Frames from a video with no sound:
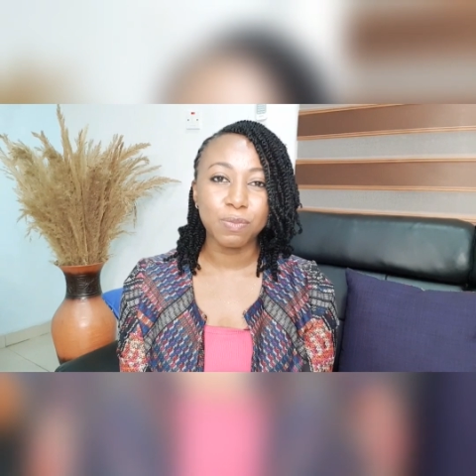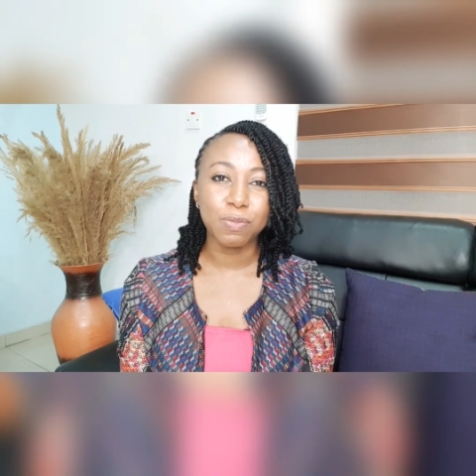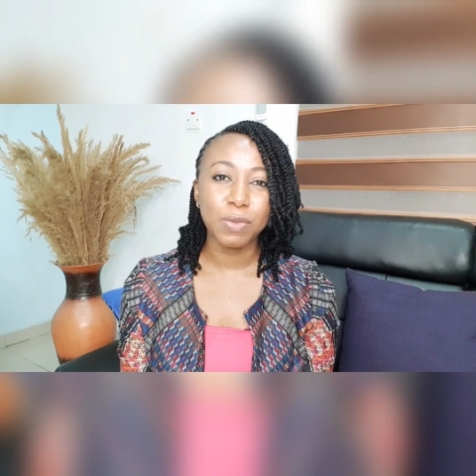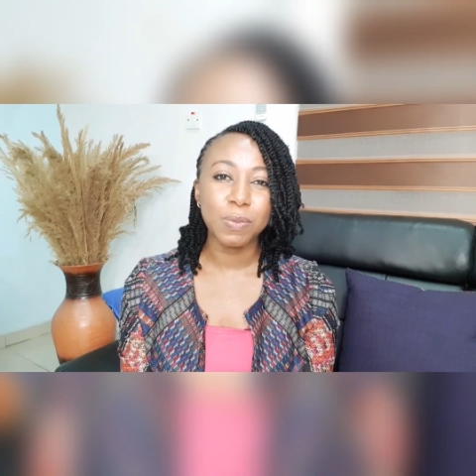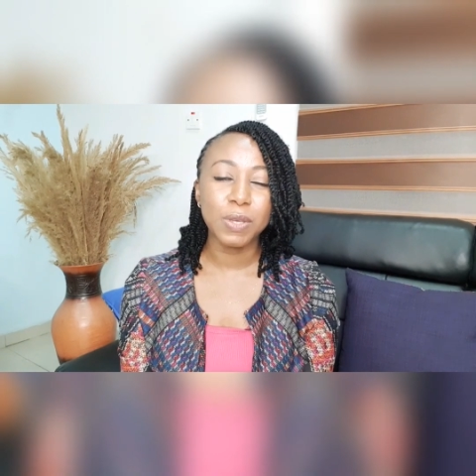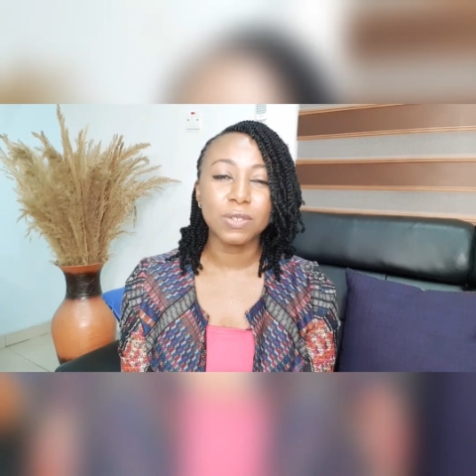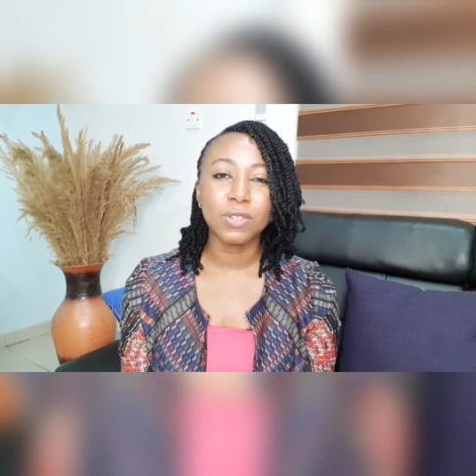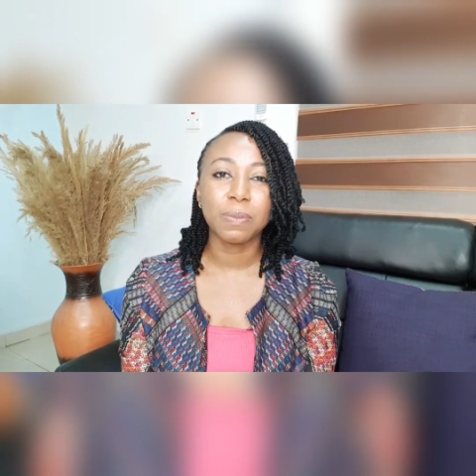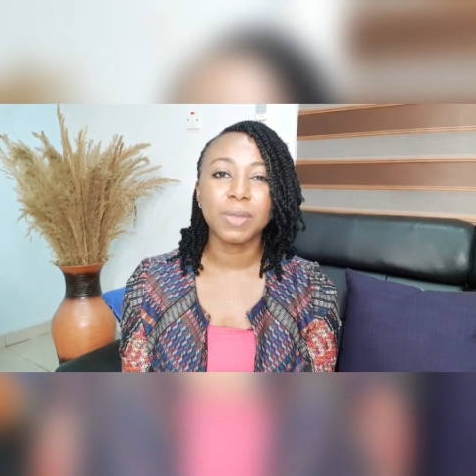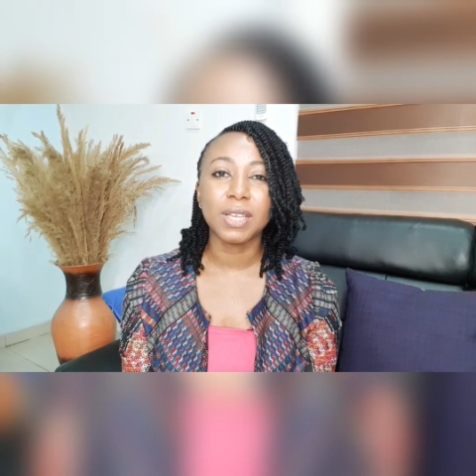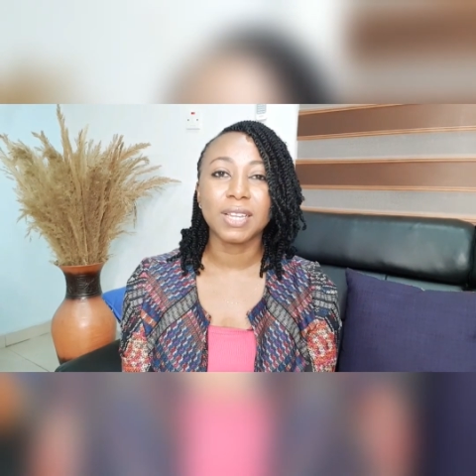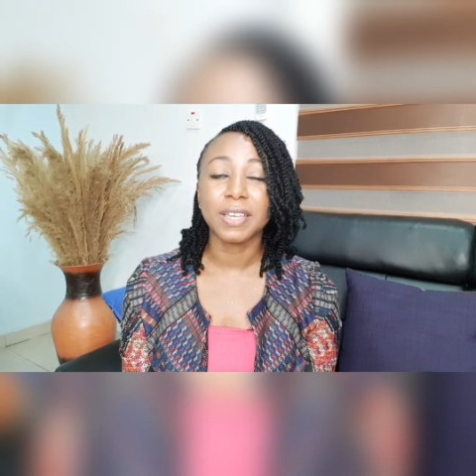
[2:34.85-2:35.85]
Maybe
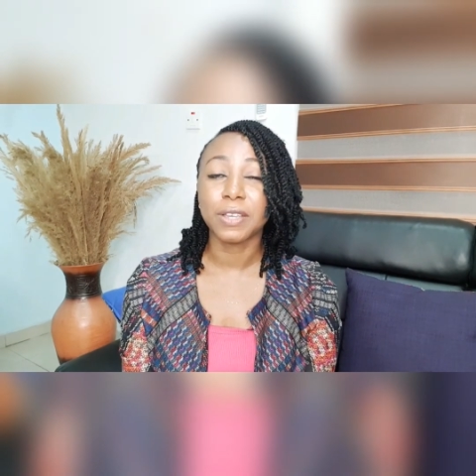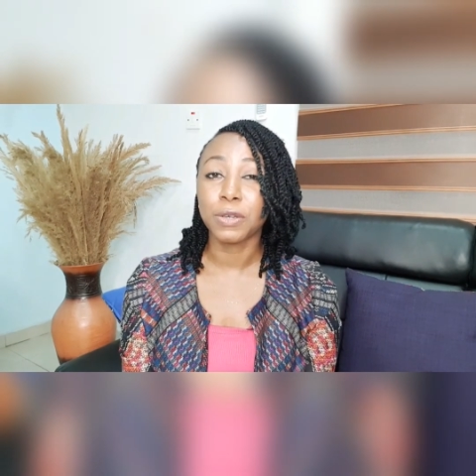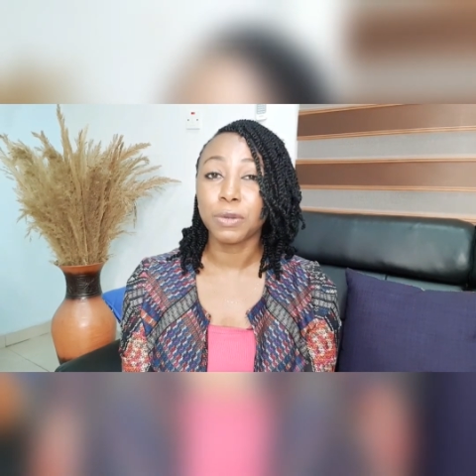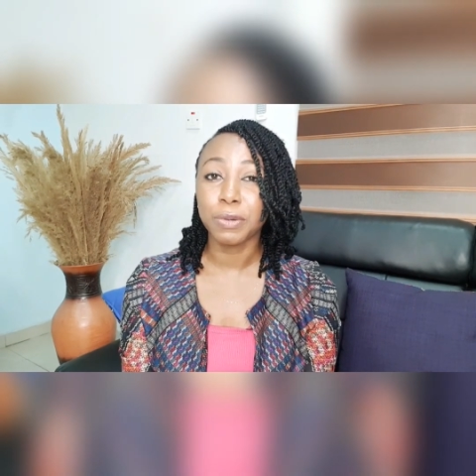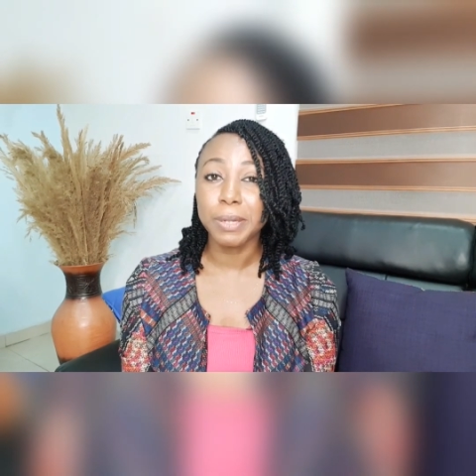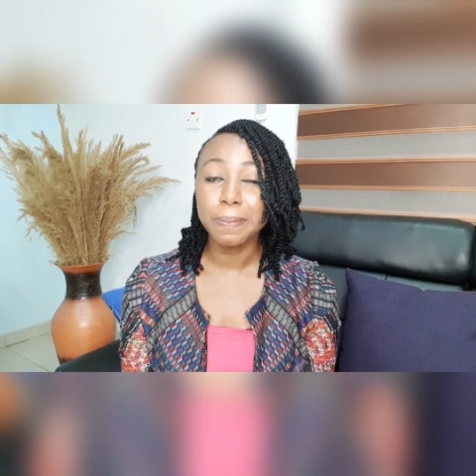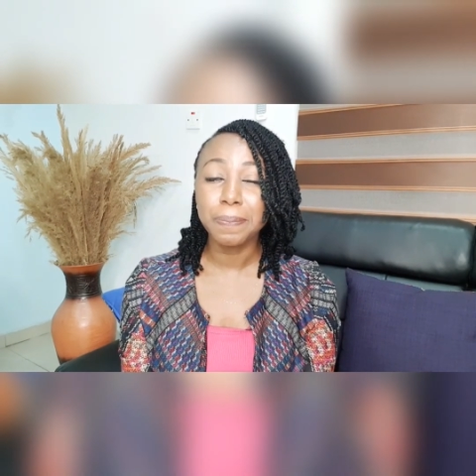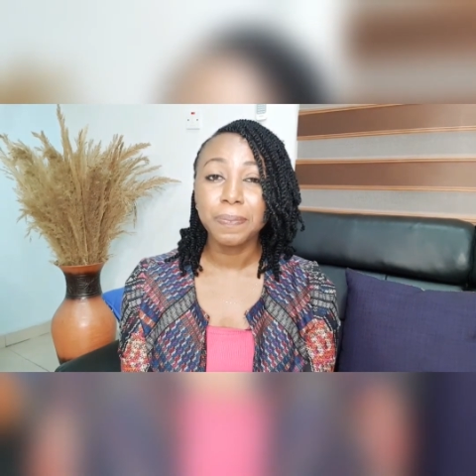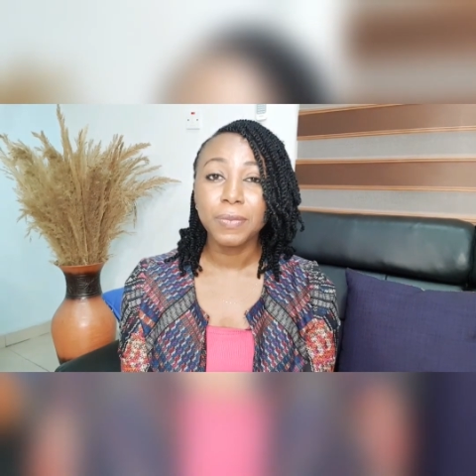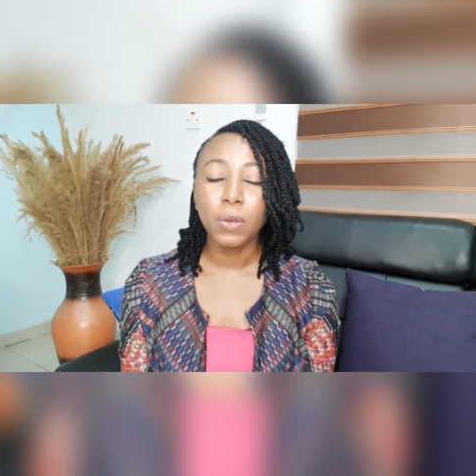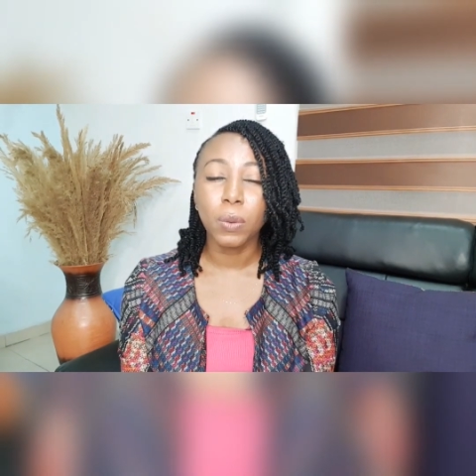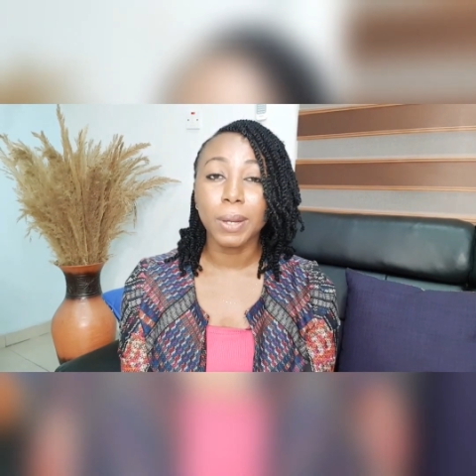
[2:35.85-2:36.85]
something like a cream
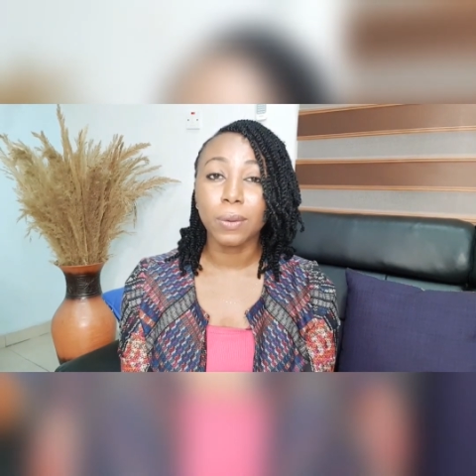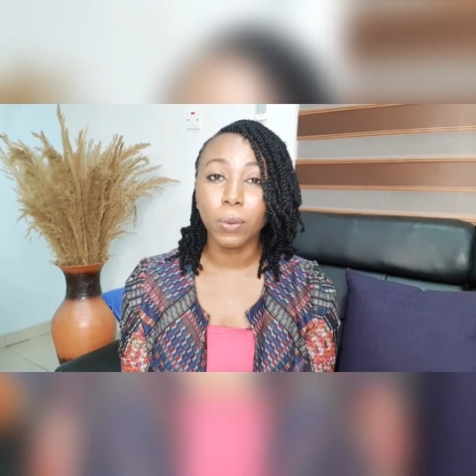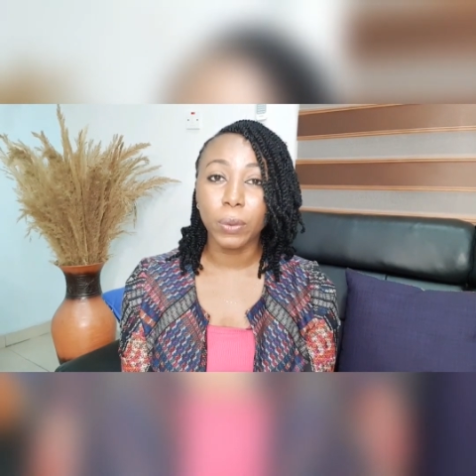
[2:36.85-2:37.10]
or an